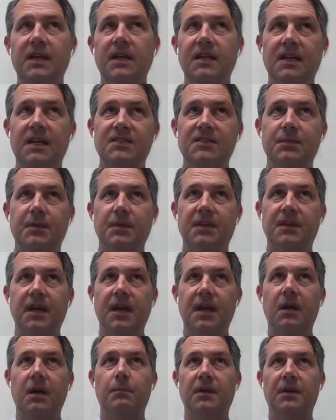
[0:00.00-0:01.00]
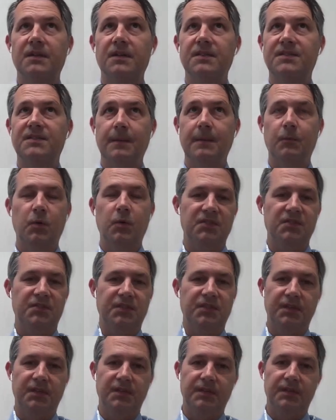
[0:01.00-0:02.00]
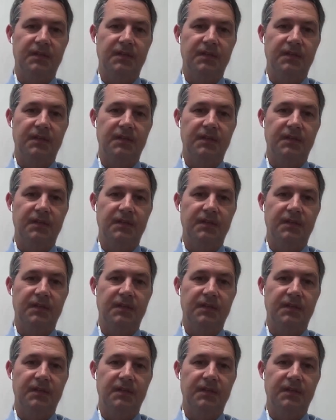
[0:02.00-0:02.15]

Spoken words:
an estimate there, but same question